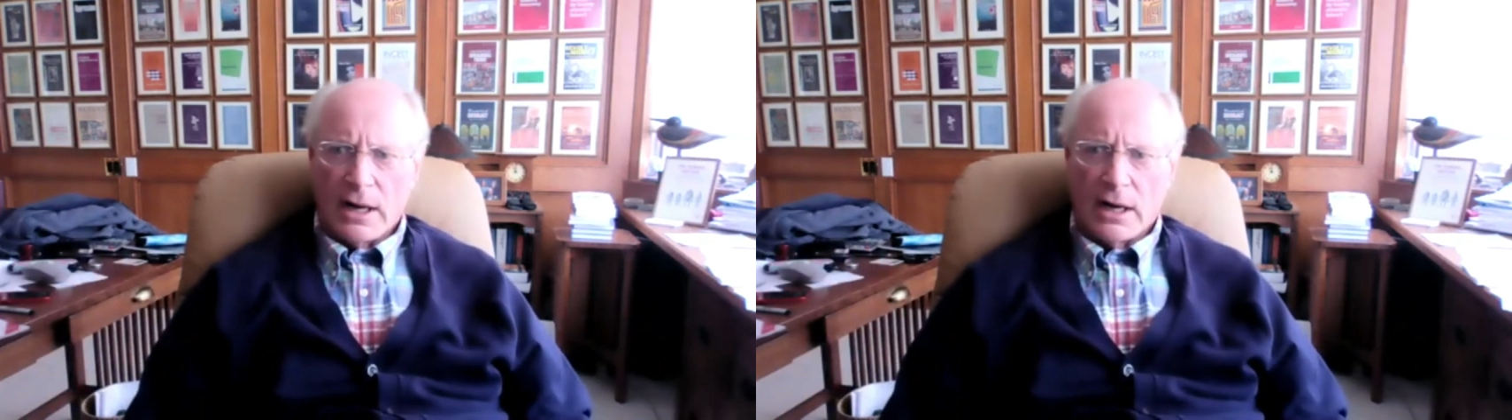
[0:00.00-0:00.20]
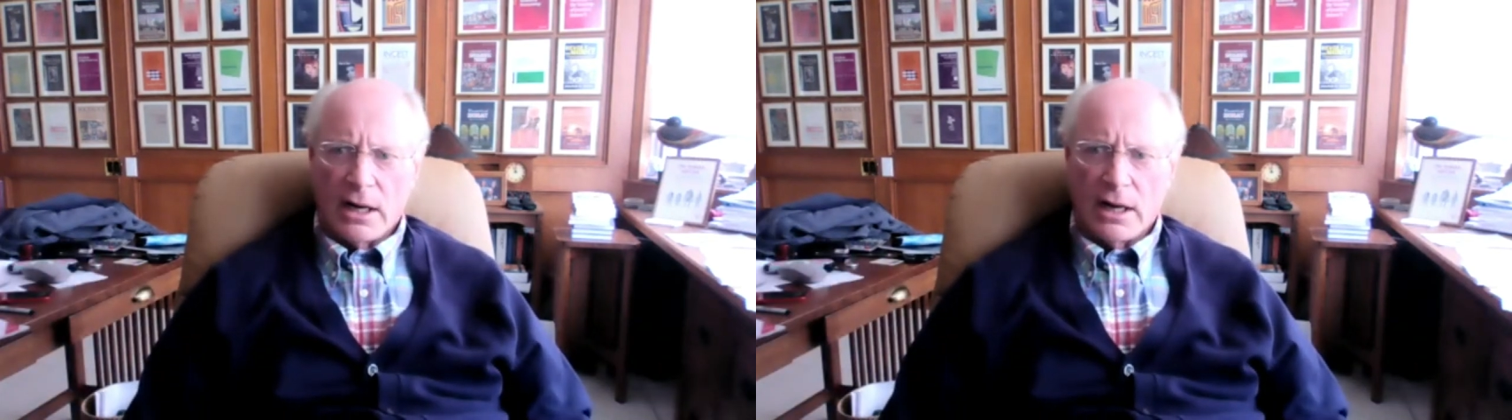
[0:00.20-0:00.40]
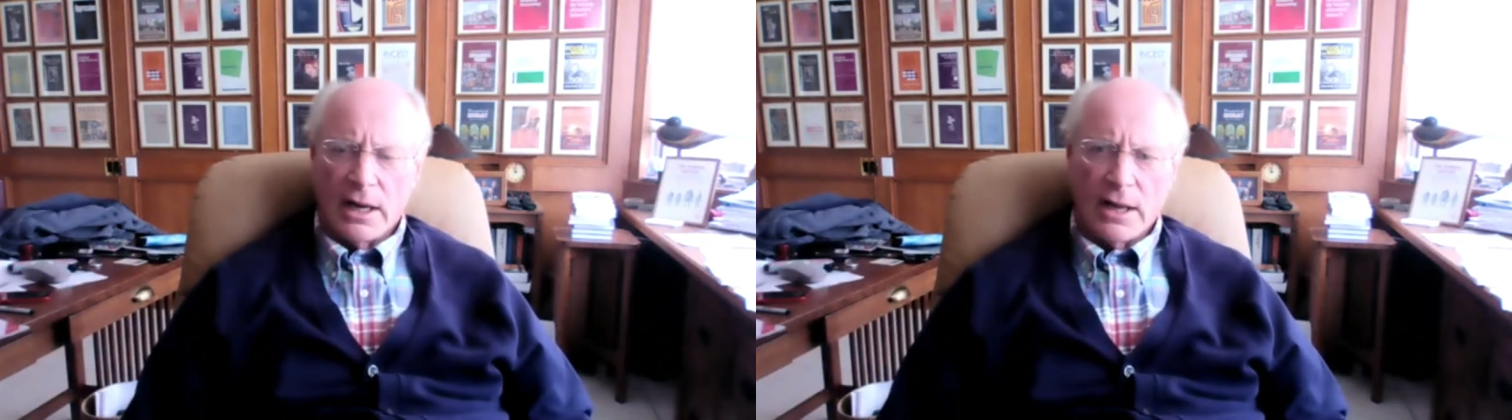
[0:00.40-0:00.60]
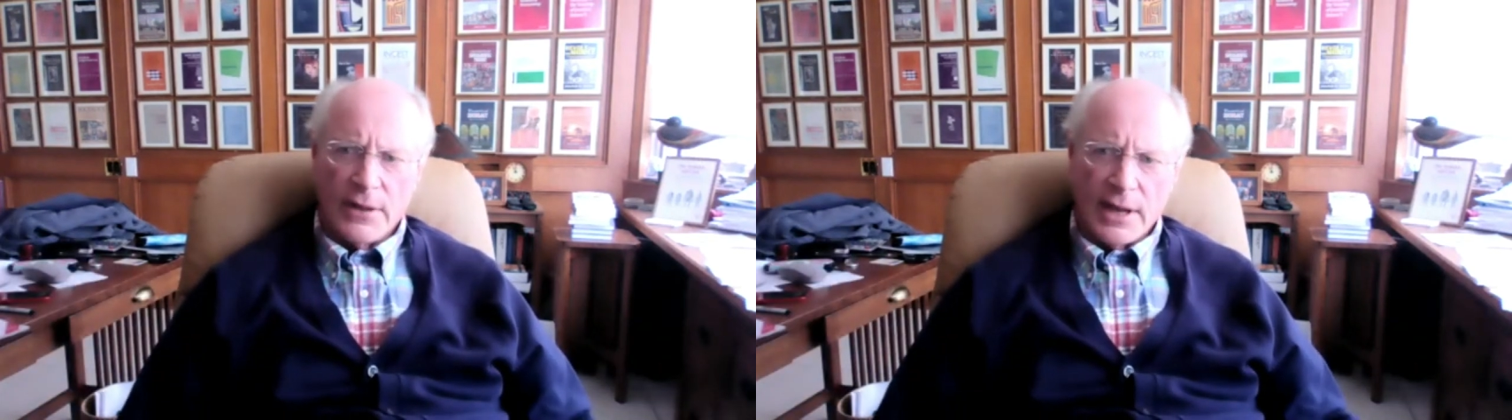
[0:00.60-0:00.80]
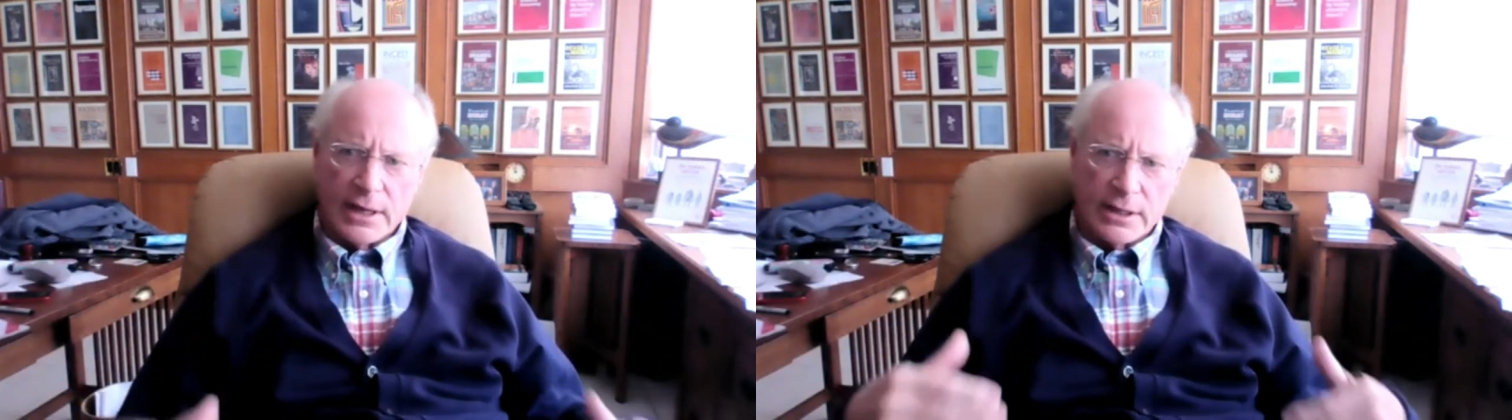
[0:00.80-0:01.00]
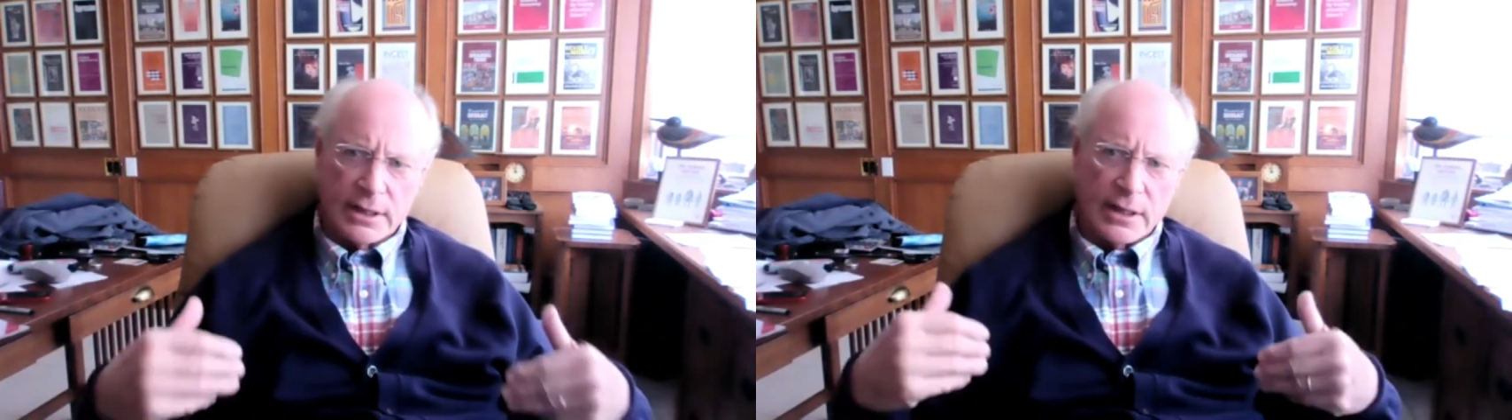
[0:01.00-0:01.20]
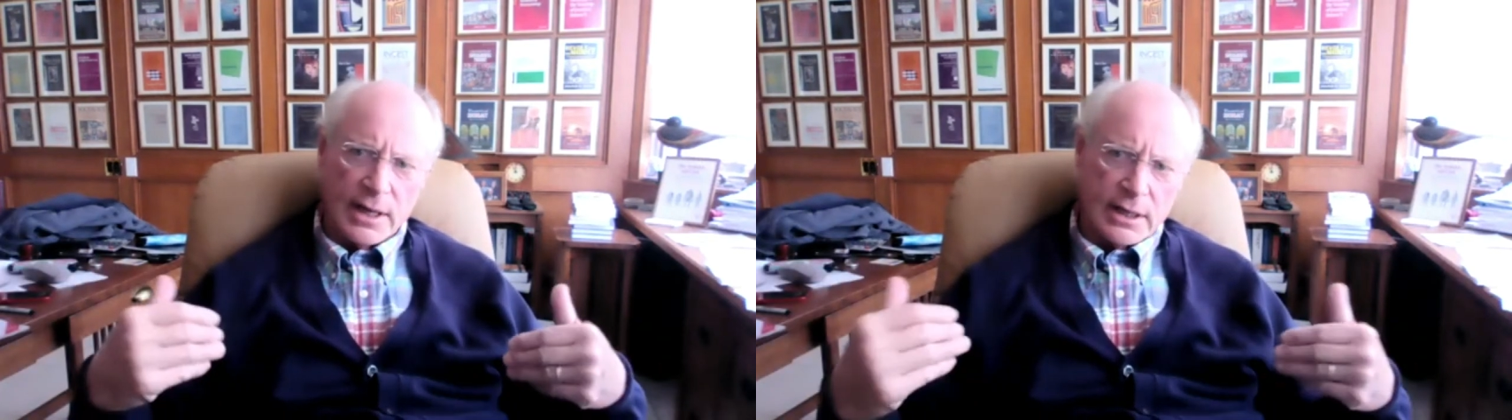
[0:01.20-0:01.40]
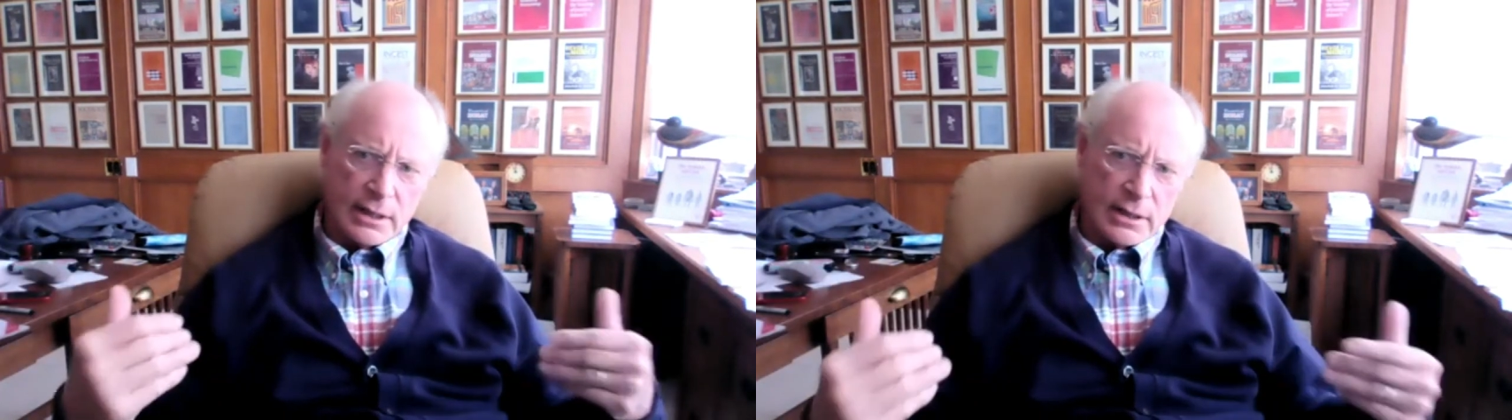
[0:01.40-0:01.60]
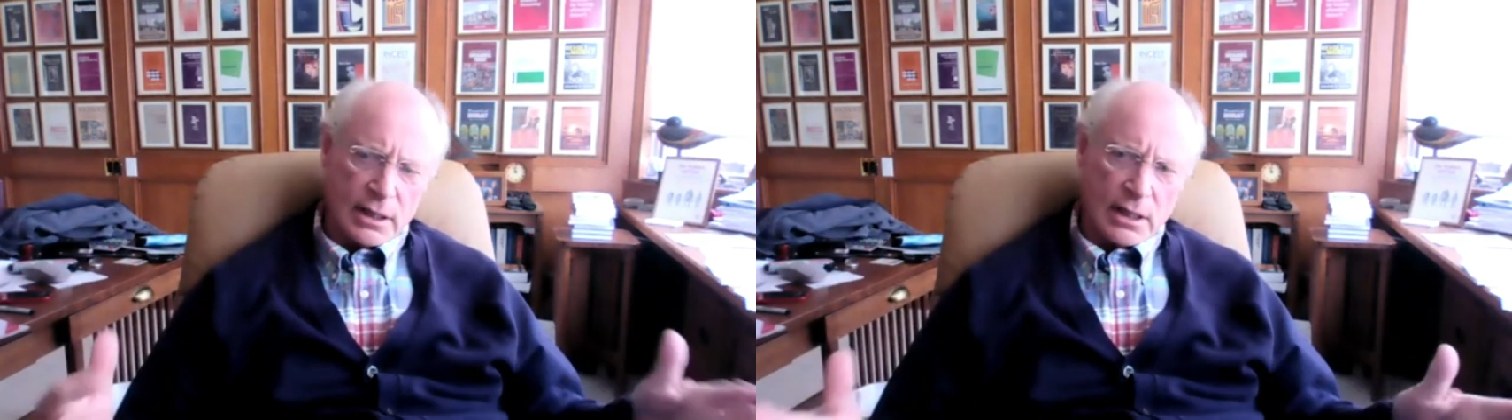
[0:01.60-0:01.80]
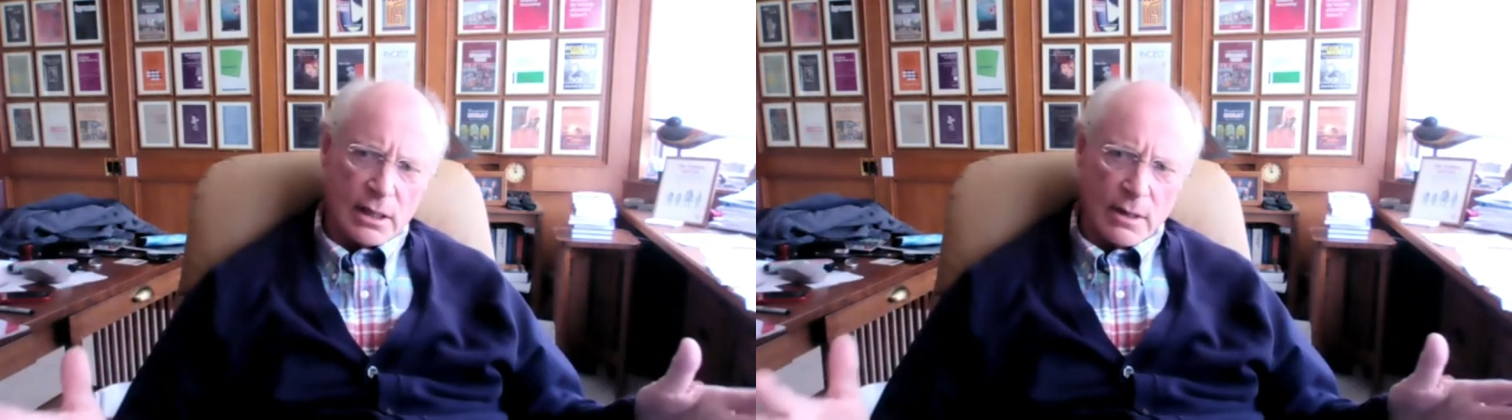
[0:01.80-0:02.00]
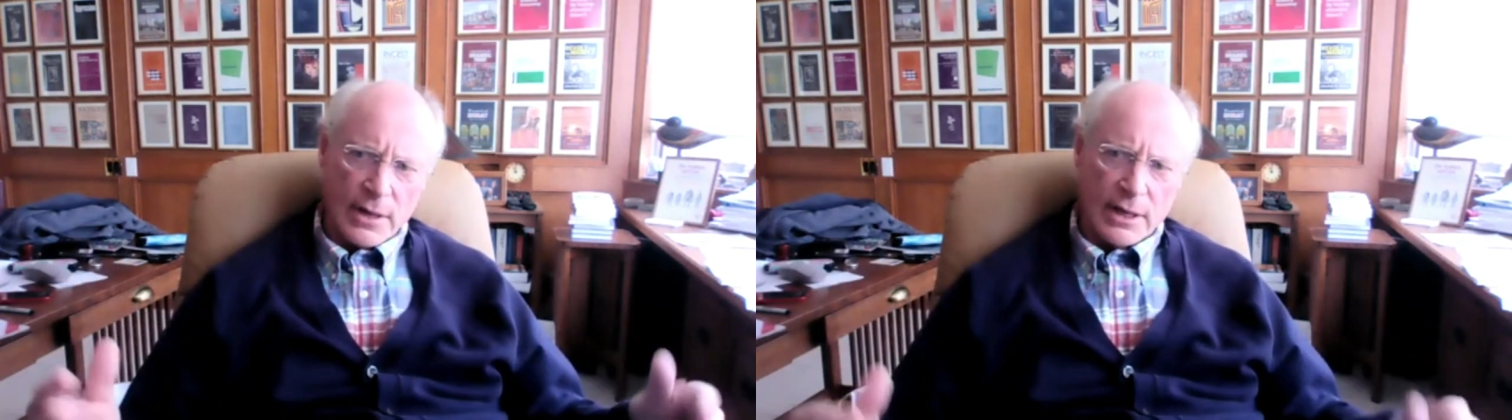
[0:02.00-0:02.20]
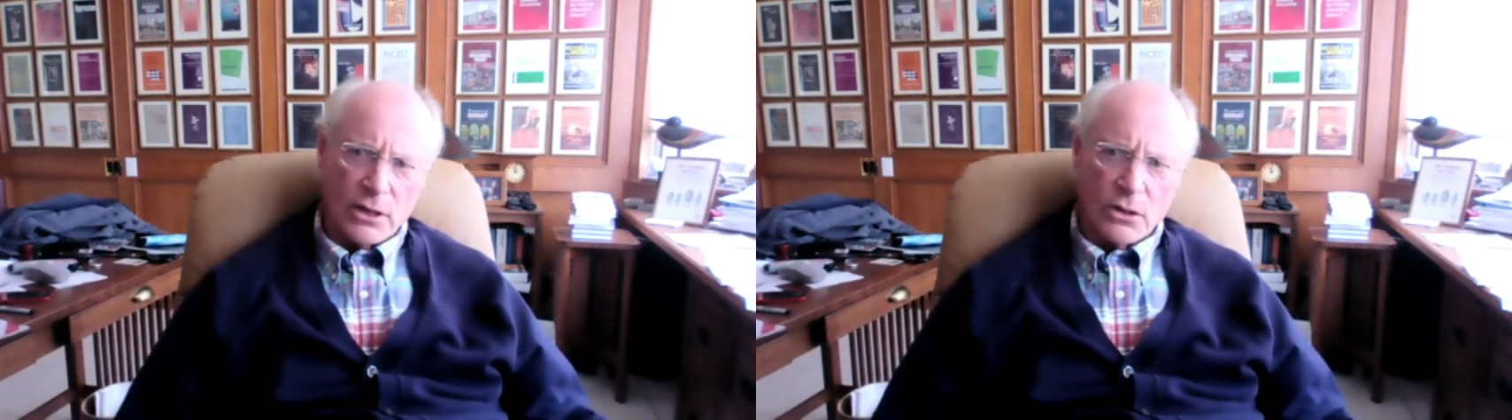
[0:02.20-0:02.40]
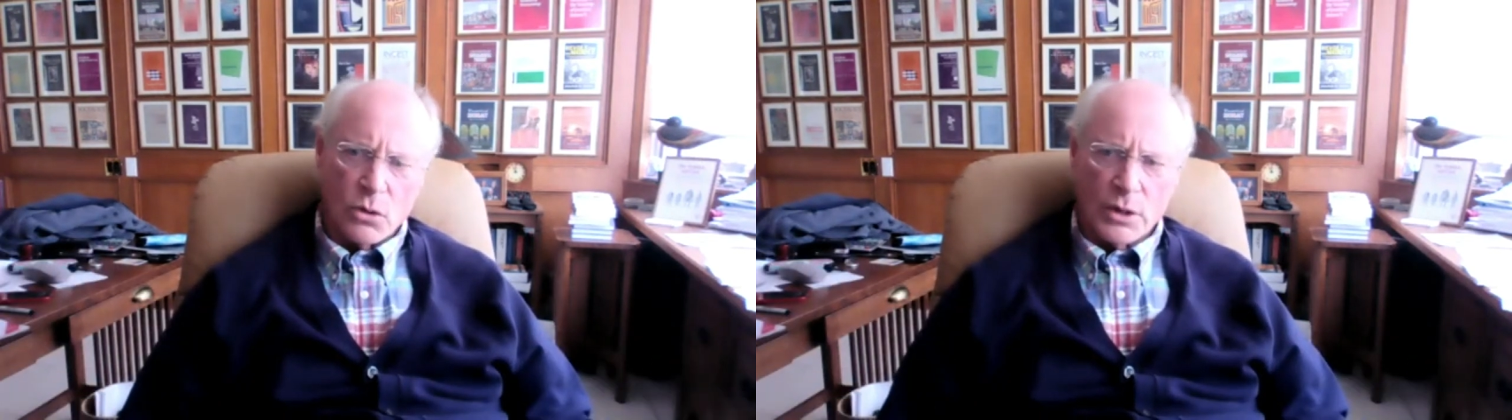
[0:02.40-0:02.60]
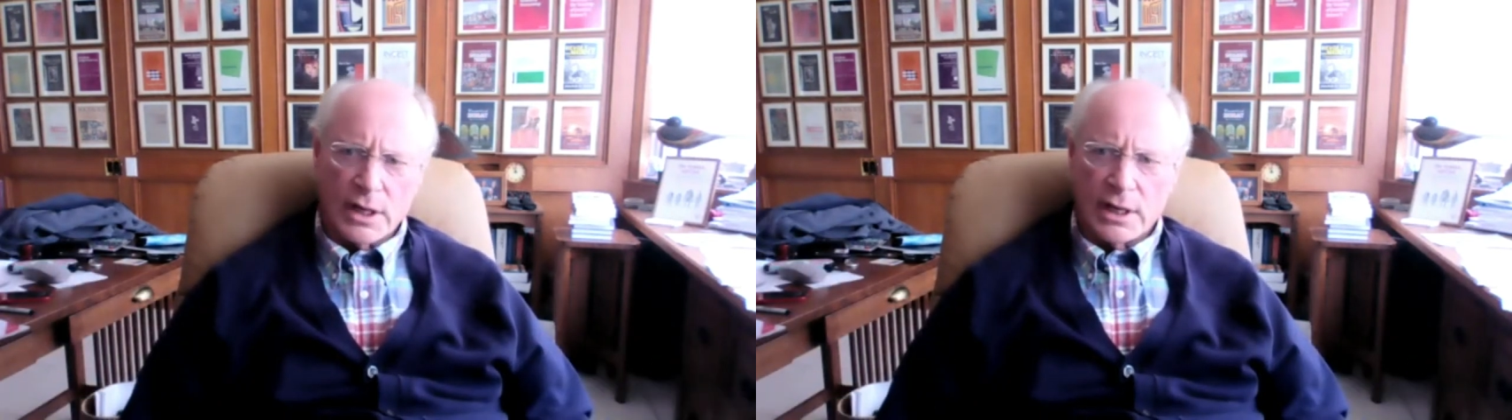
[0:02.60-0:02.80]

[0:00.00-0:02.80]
and they can coordinate